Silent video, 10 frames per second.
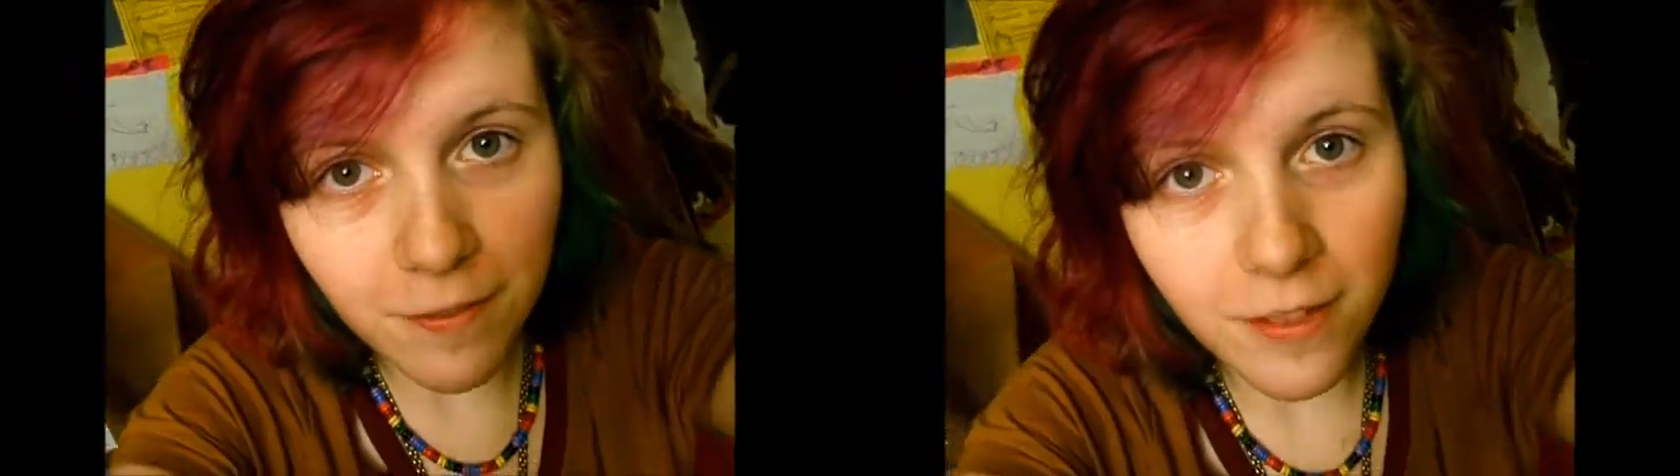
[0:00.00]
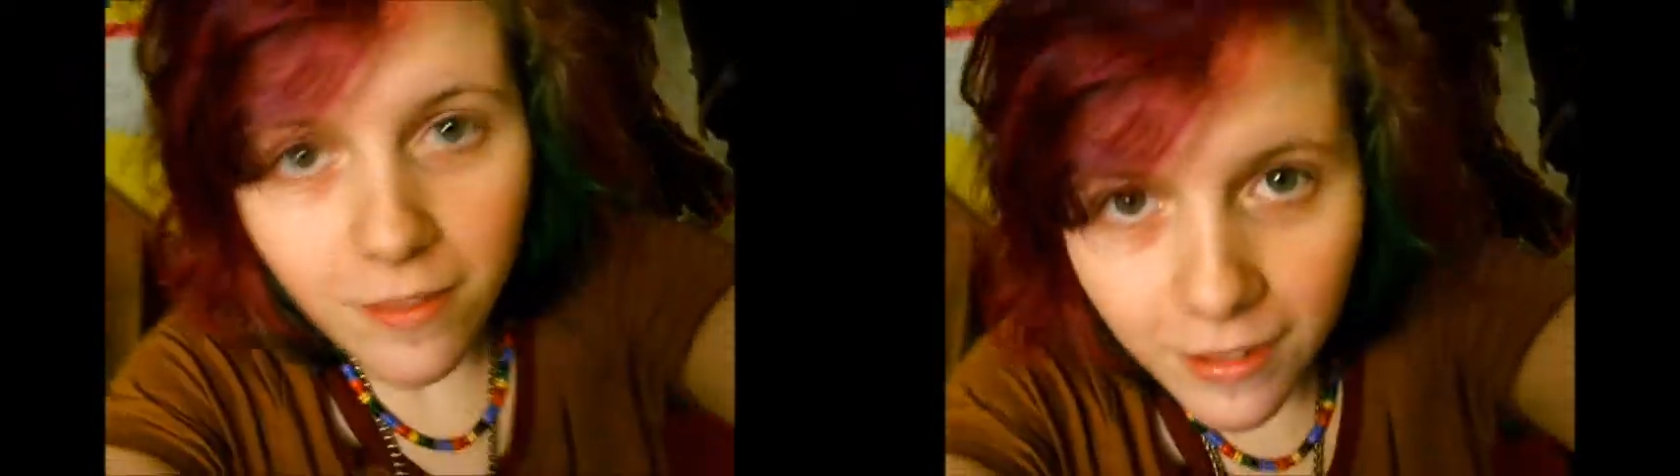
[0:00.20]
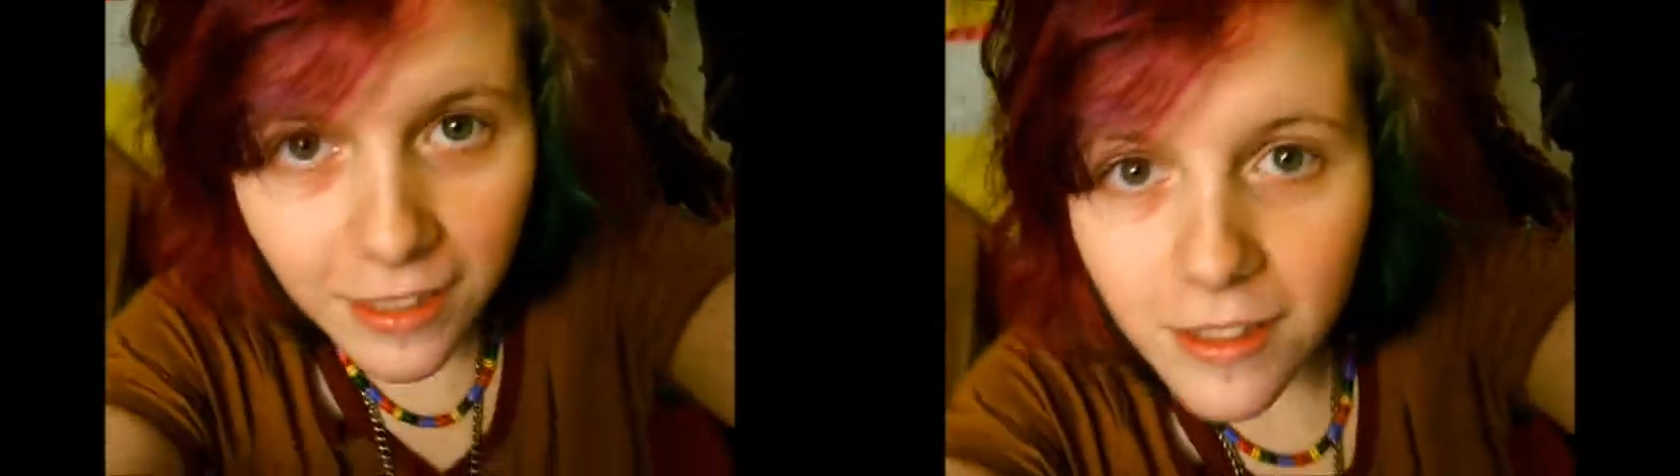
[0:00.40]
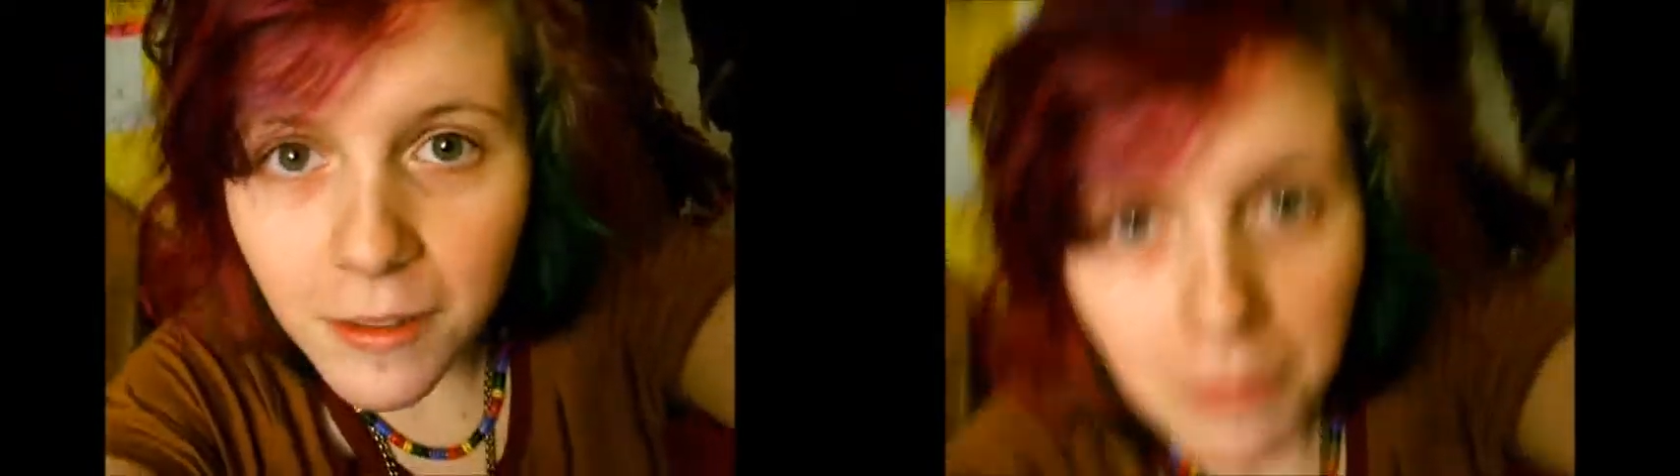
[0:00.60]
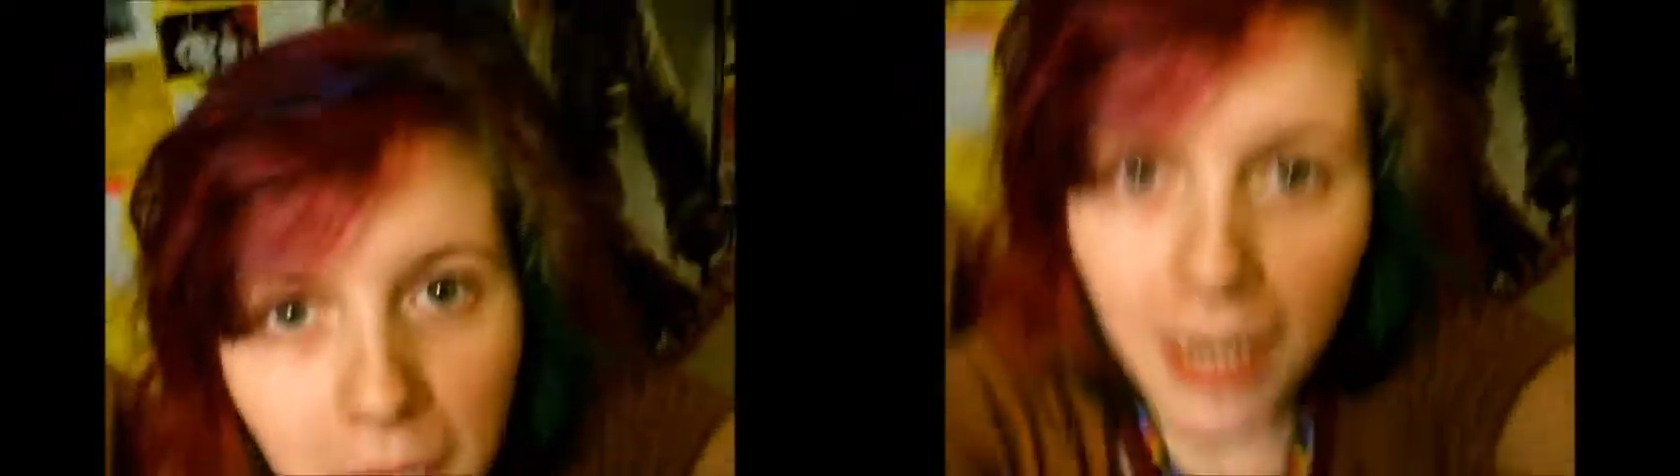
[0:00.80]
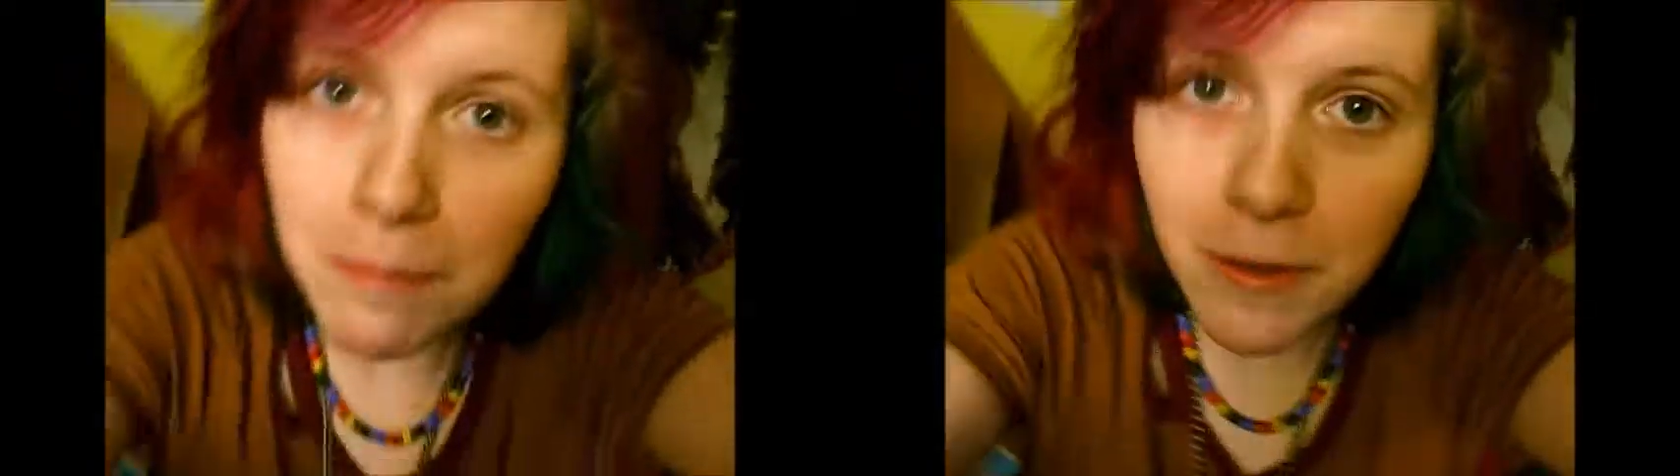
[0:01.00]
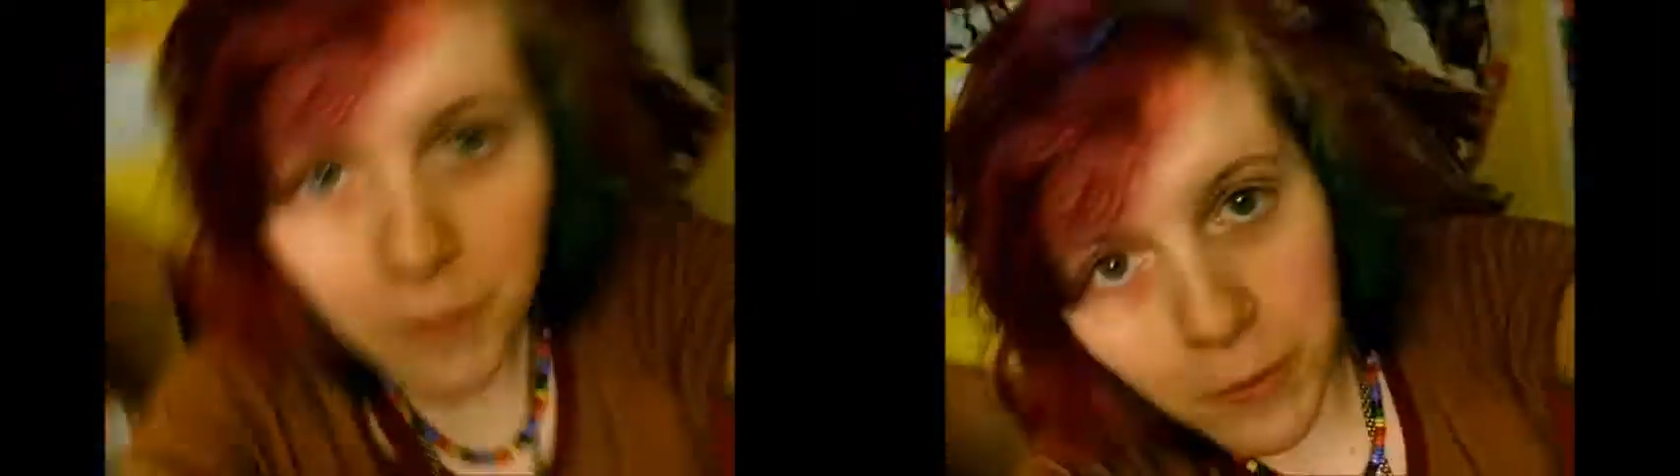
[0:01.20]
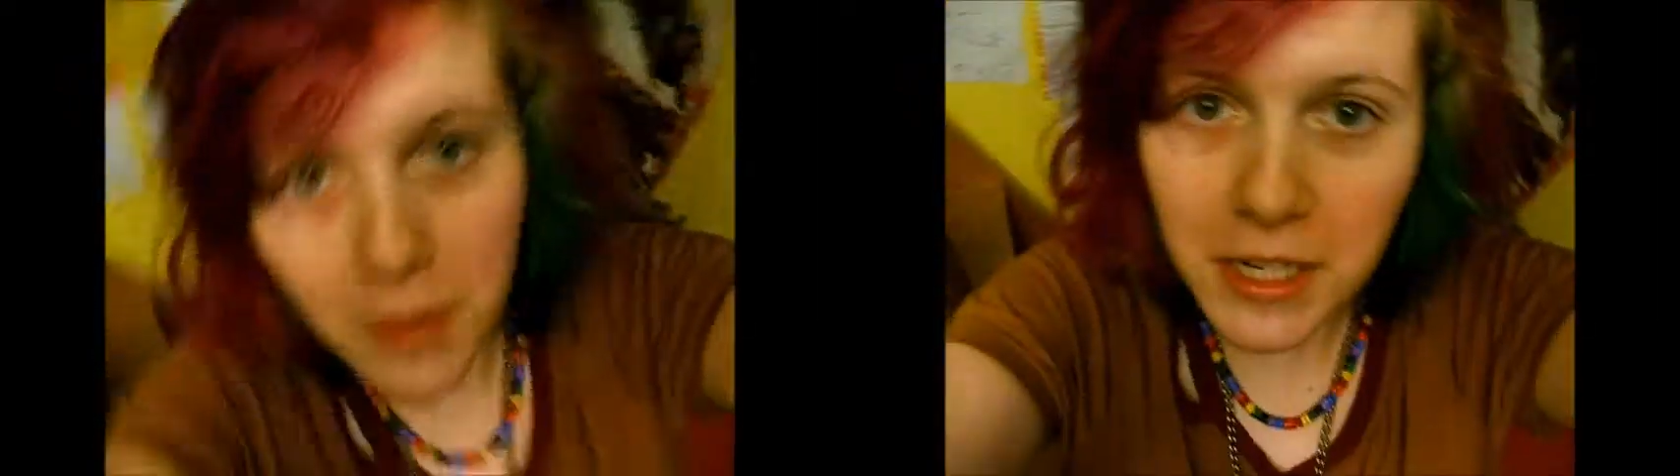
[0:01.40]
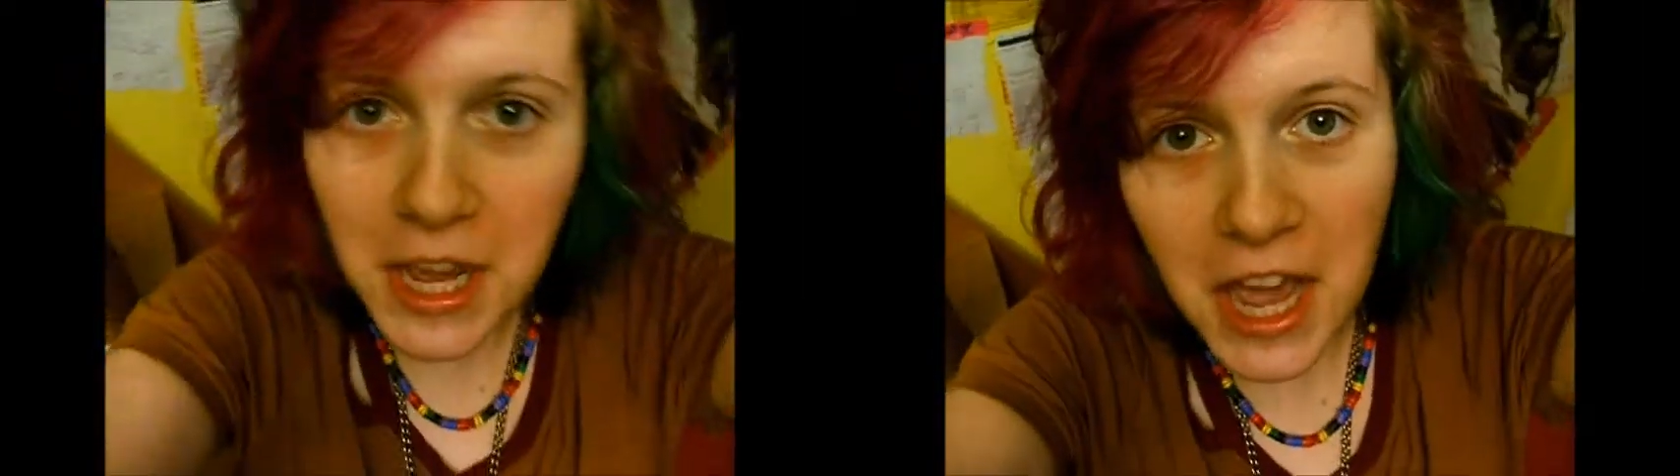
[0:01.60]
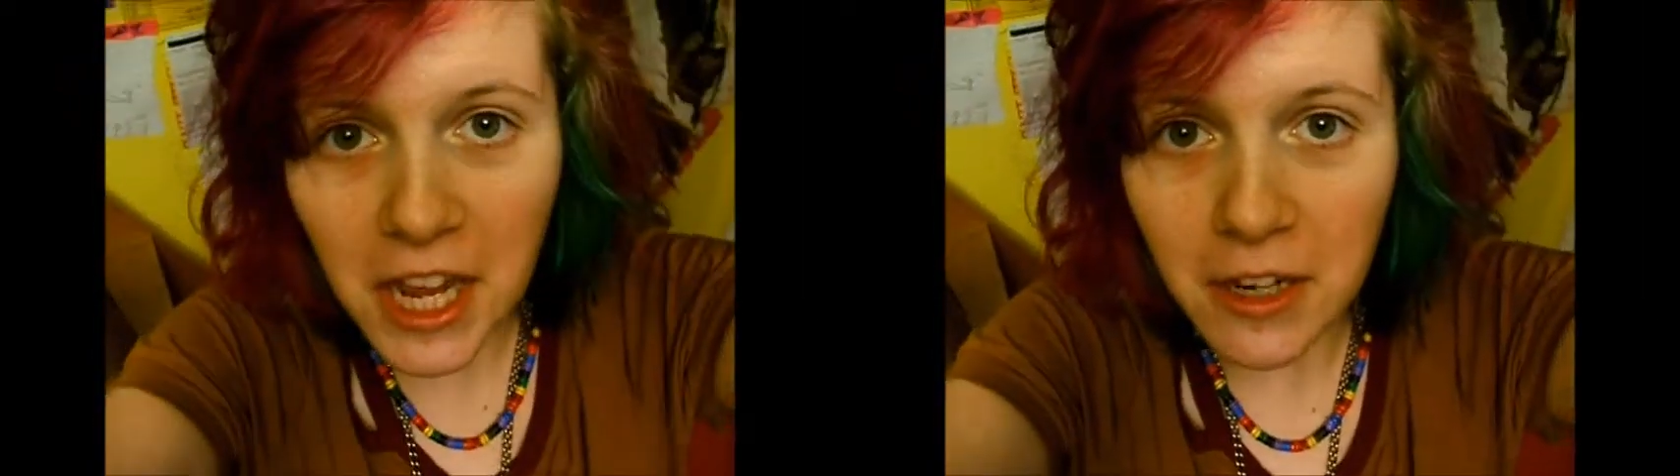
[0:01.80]
and it's some clips from the
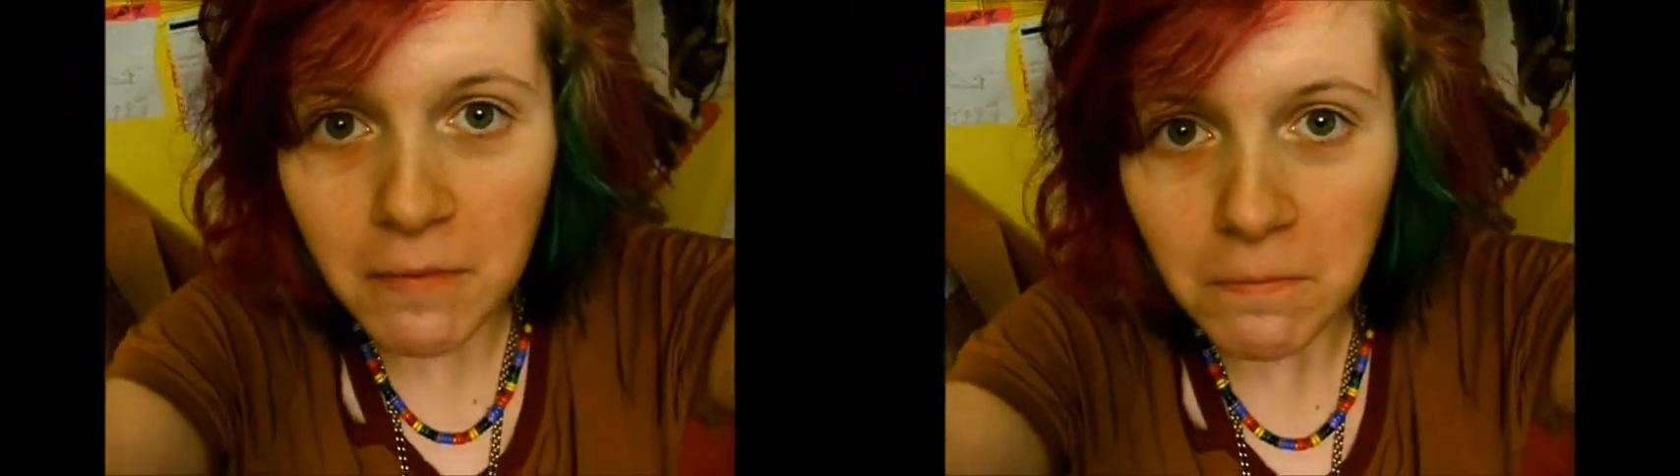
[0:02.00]
day.